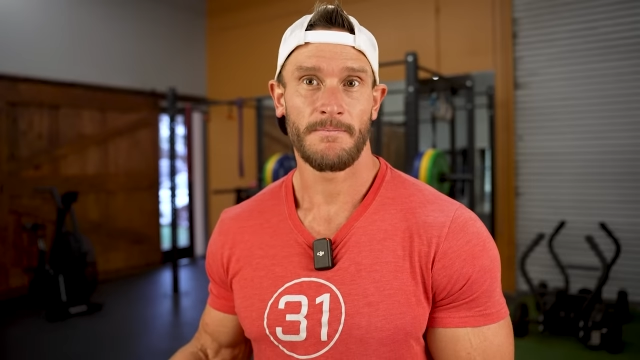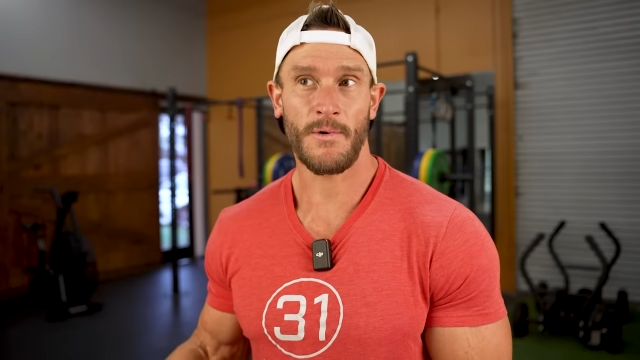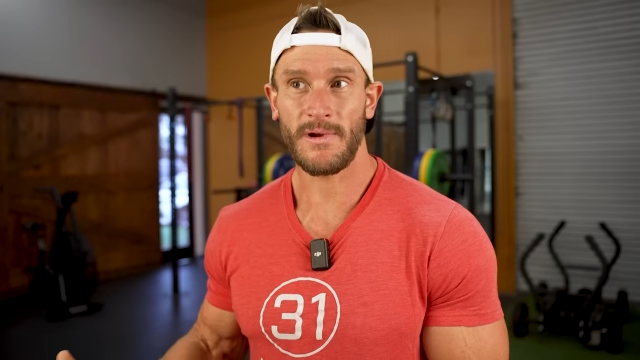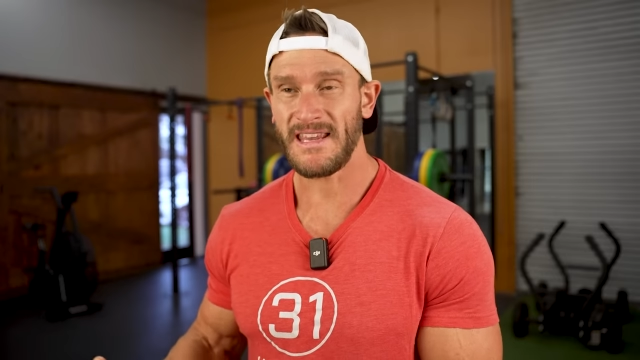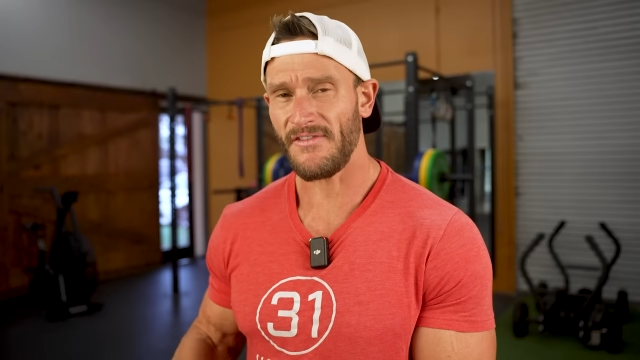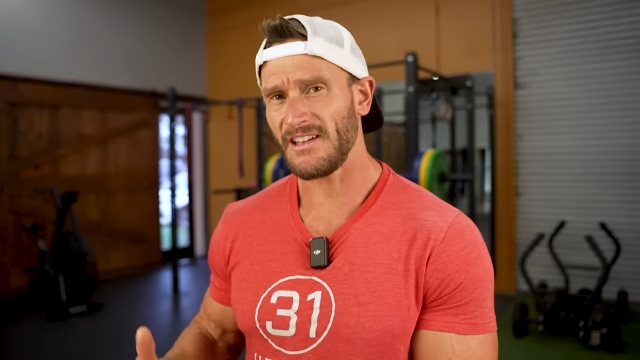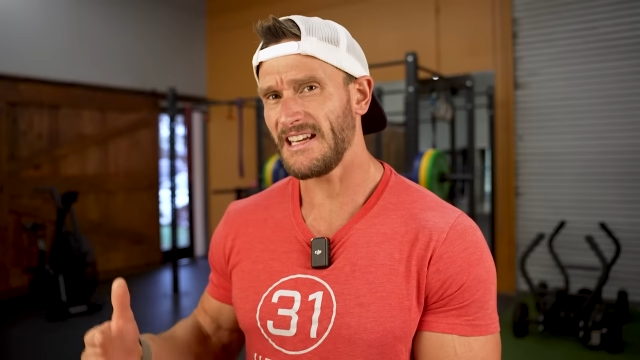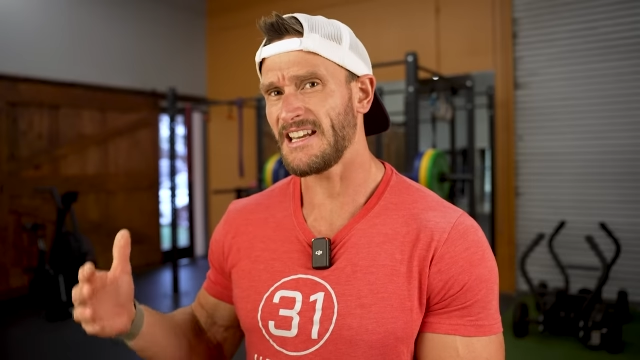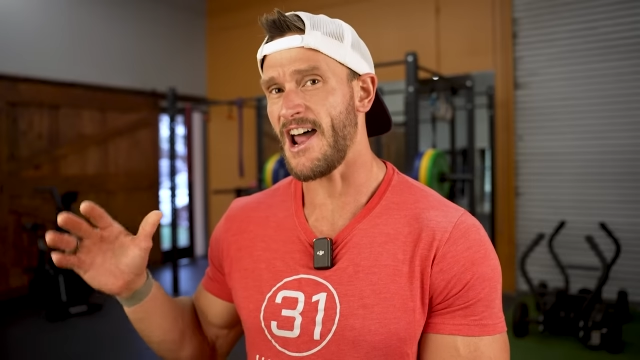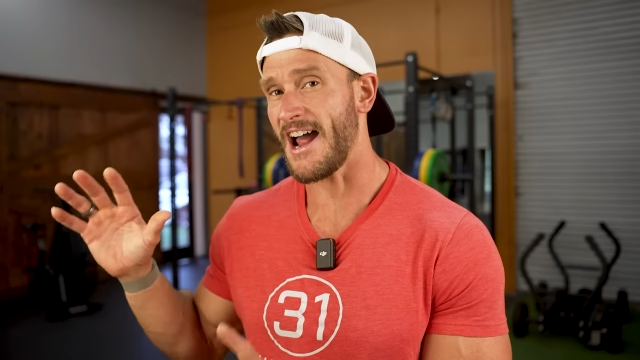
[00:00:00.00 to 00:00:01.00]
But we definitely
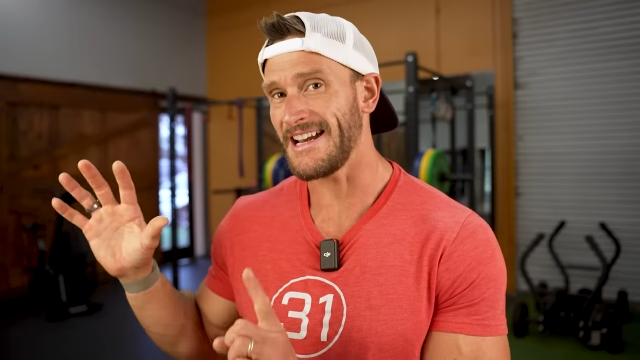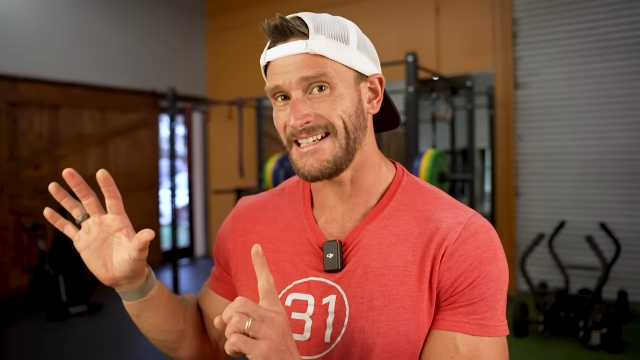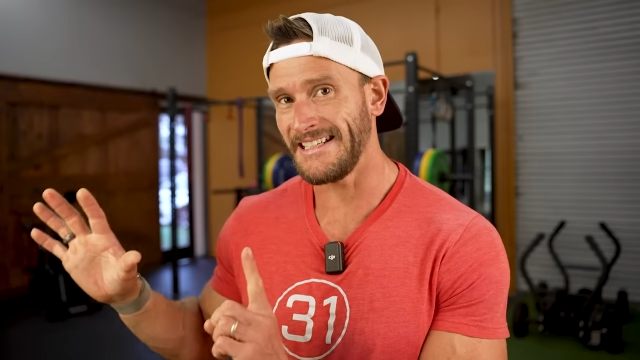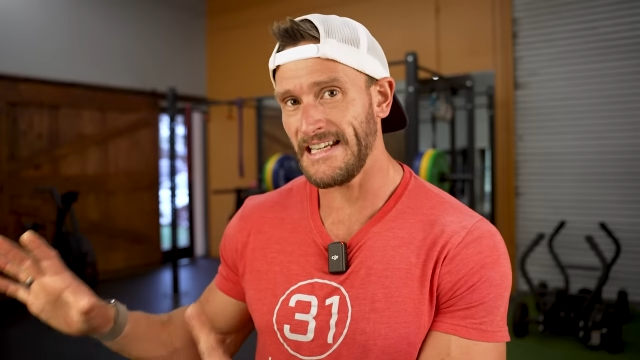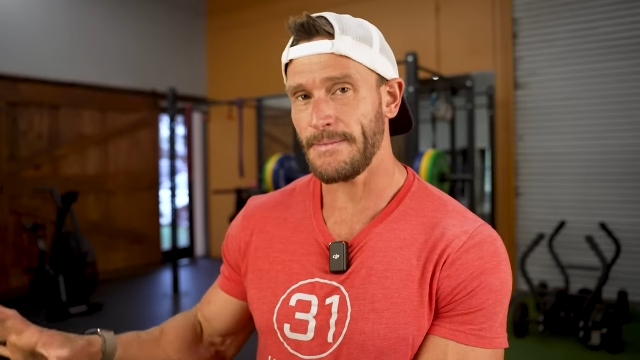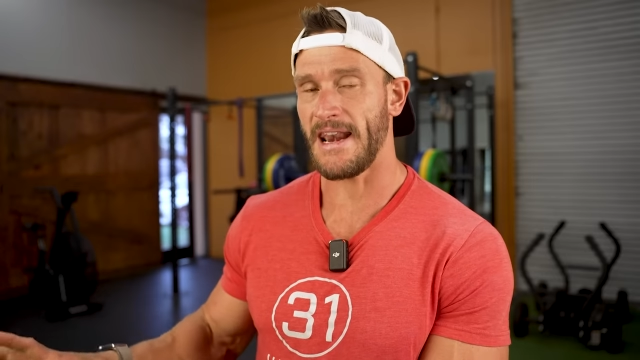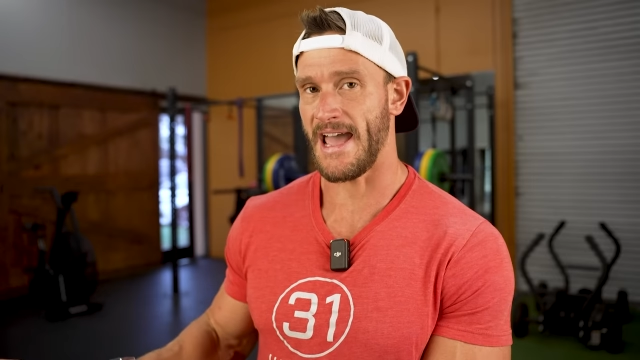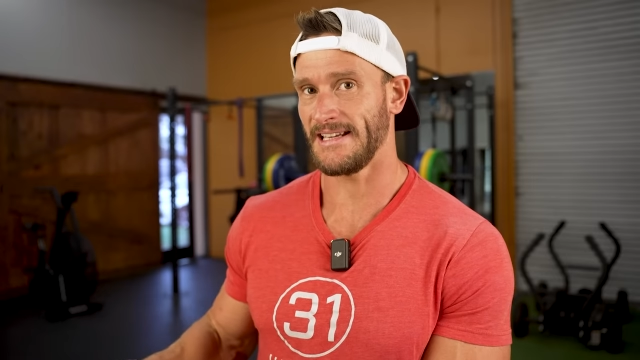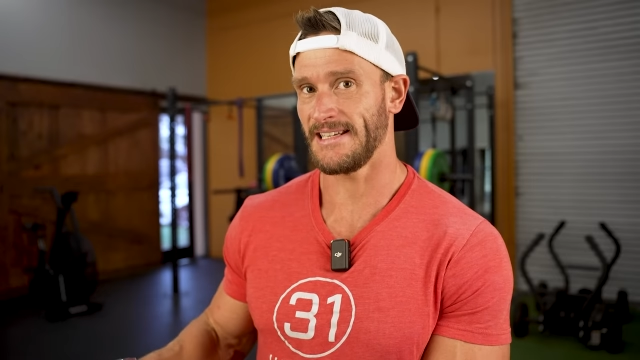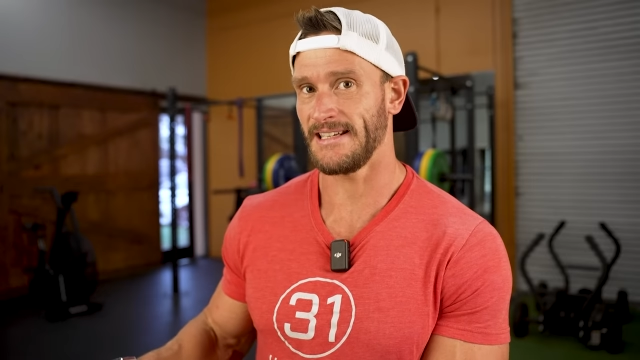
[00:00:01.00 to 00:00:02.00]
need to not
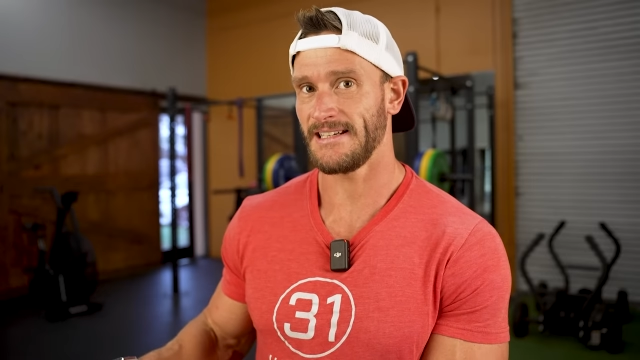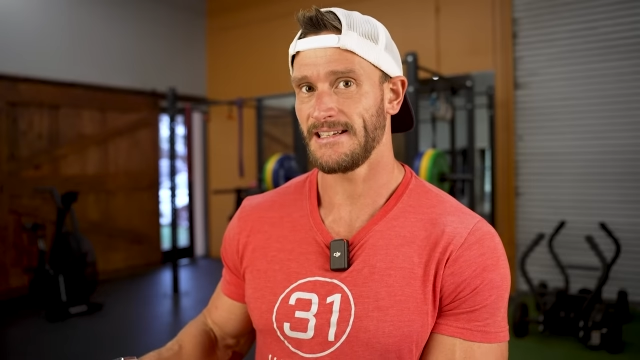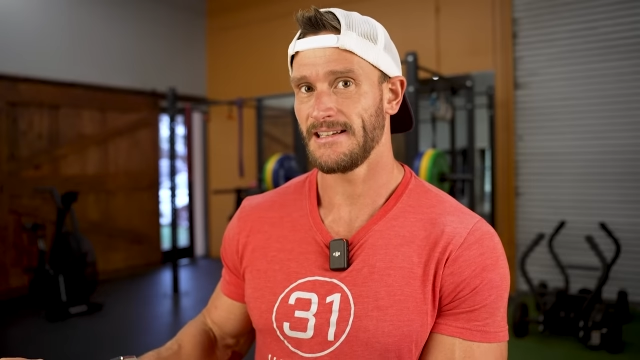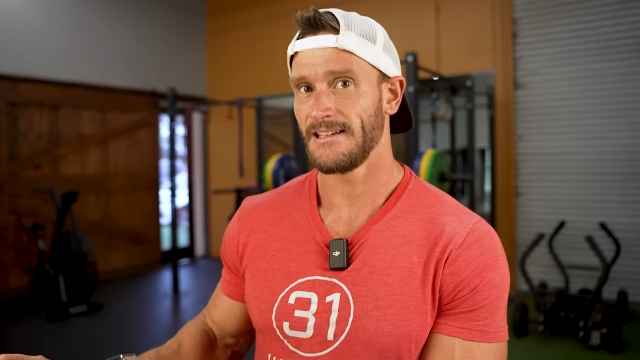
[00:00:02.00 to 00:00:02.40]
demonize it.